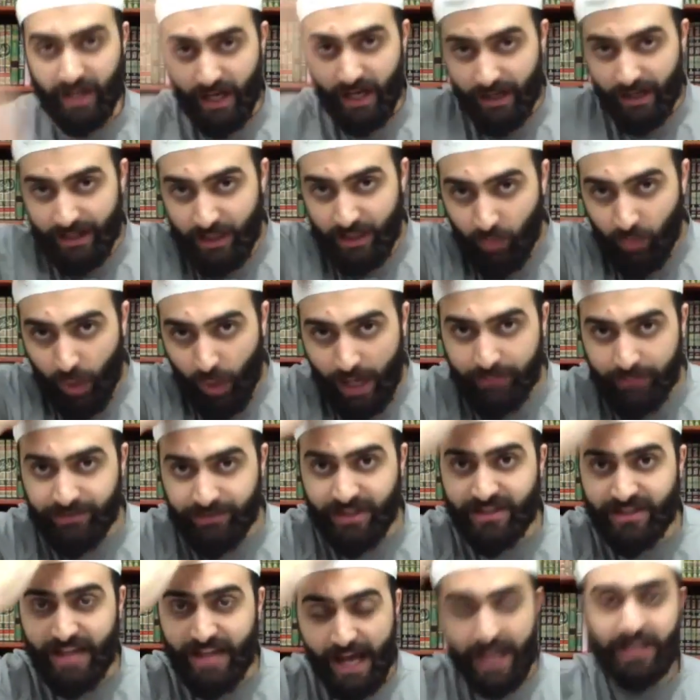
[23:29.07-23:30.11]
He wiped
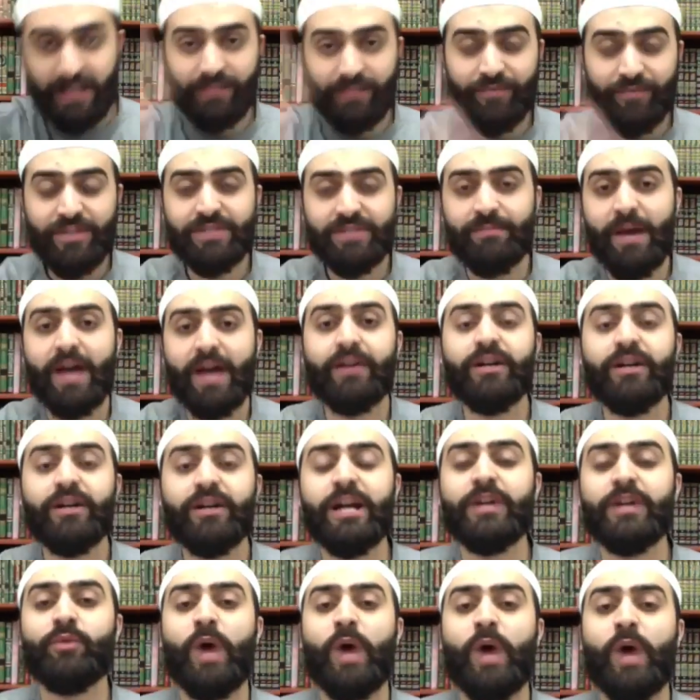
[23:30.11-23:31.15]
his head in this manner
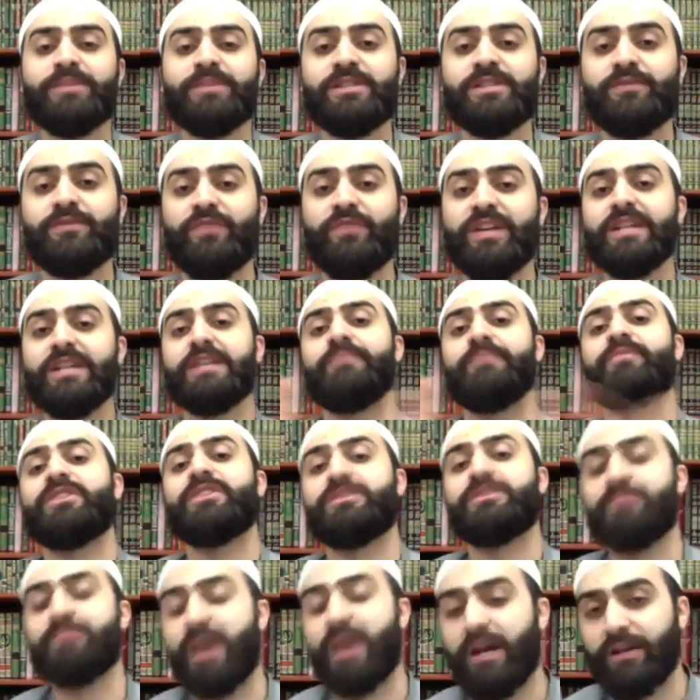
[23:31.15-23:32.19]
and wiped his feet in
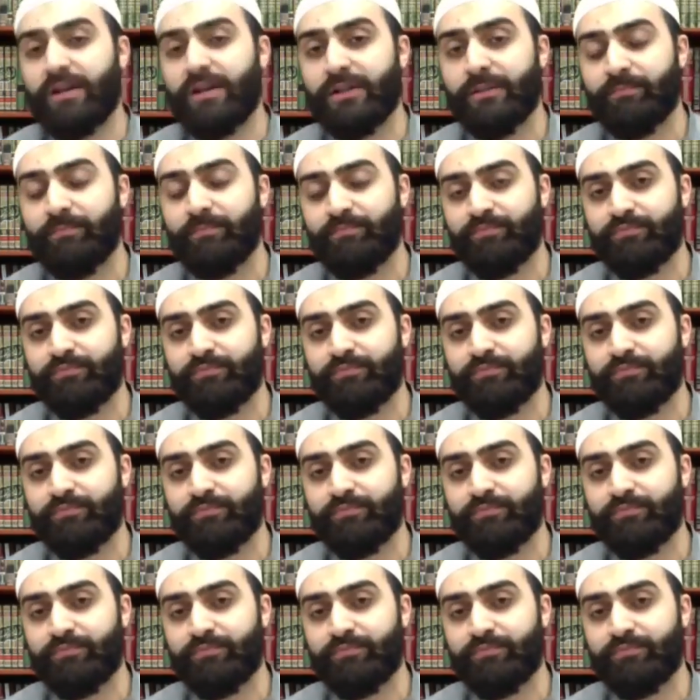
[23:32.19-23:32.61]
this manner.